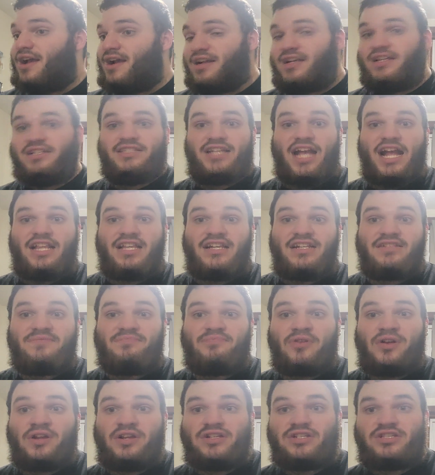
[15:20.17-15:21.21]
Because at this
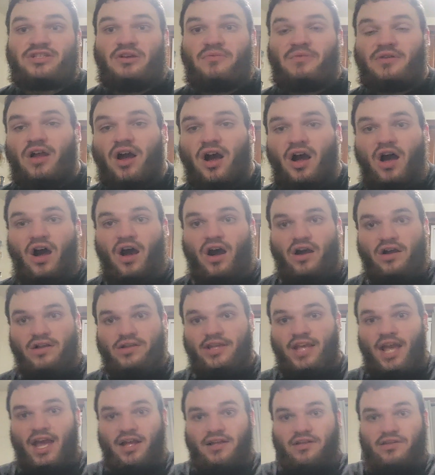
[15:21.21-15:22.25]
point is stupid.
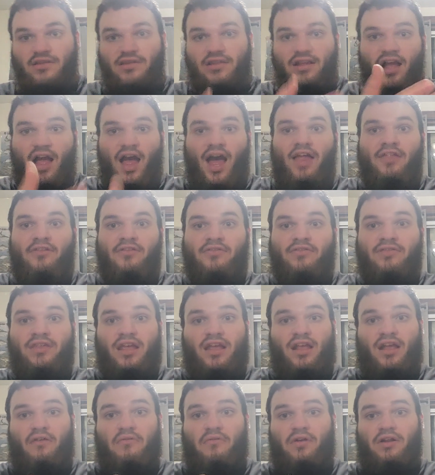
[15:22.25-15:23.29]
Yeah, the other
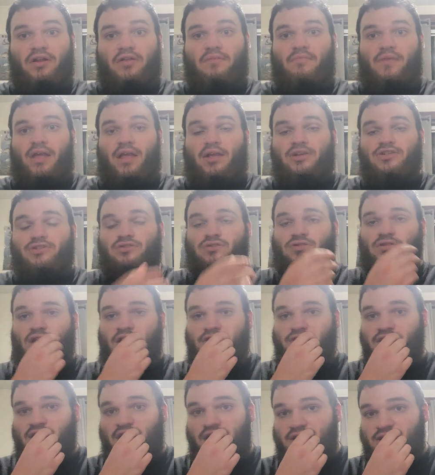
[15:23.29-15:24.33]
thing I want to make sure to
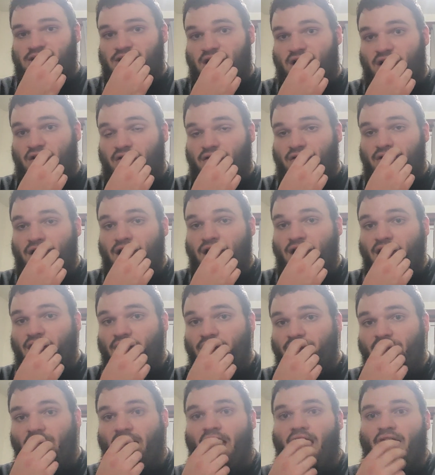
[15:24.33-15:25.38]
let you guys know,
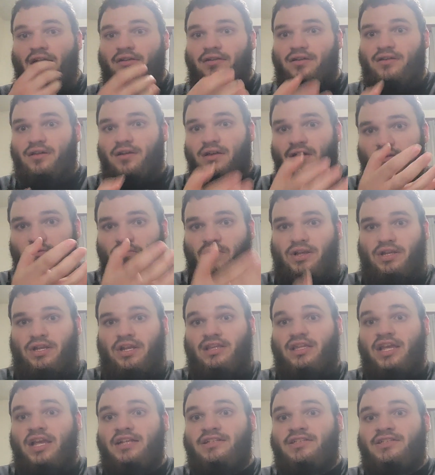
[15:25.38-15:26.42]
that when he
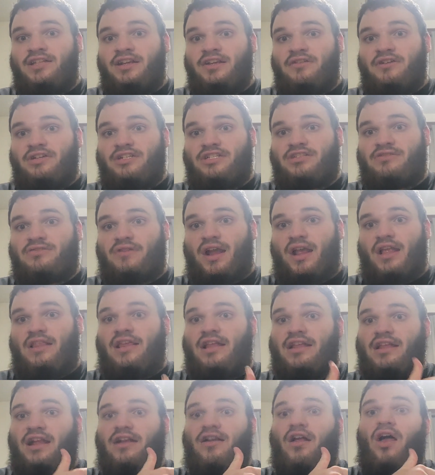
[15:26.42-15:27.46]
did Series 3, they
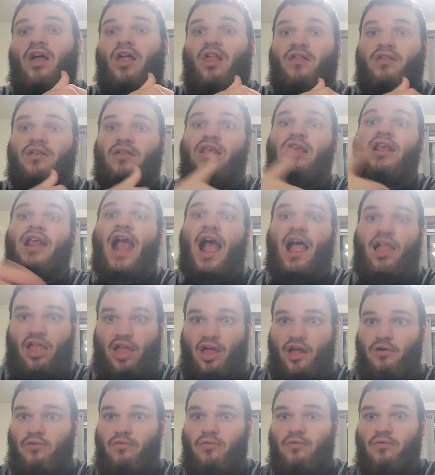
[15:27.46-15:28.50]
did all
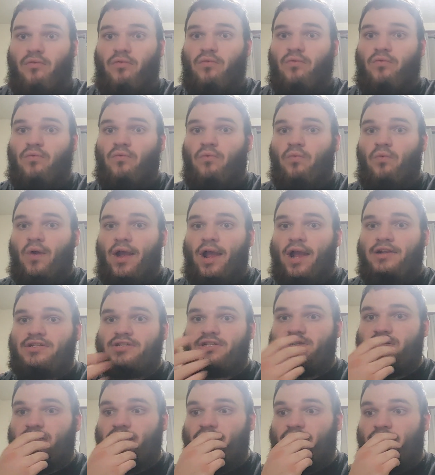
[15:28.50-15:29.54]
yellow,
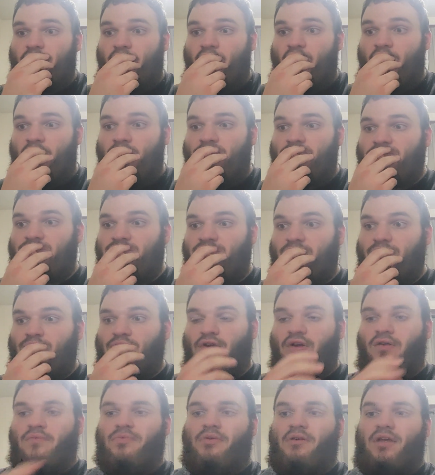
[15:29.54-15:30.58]
which obviously
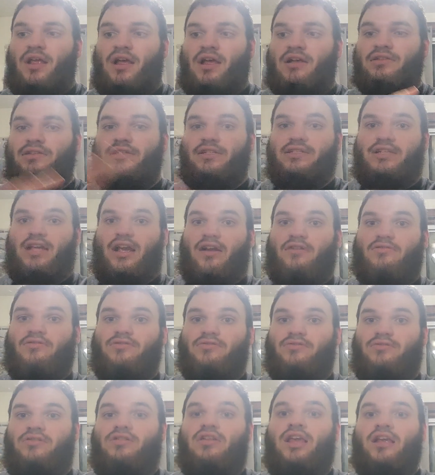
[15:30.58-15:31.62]
proved because these
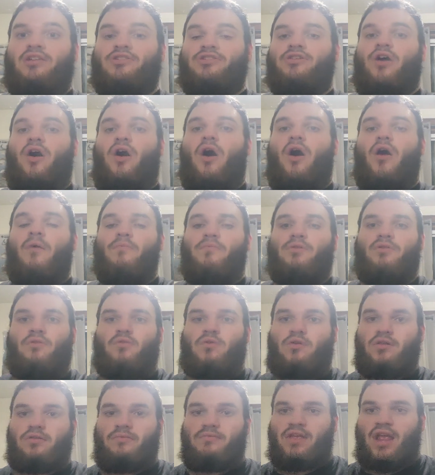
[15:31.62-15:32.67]
characters did show up in the
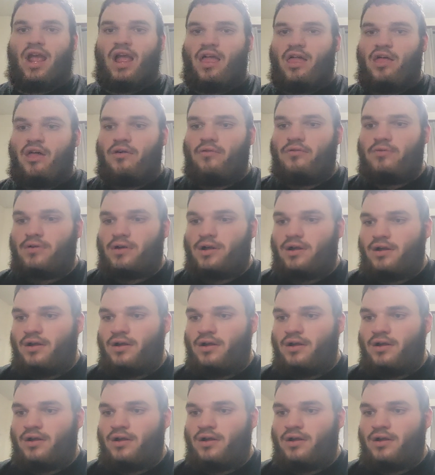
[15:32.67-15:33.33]
world of yellow.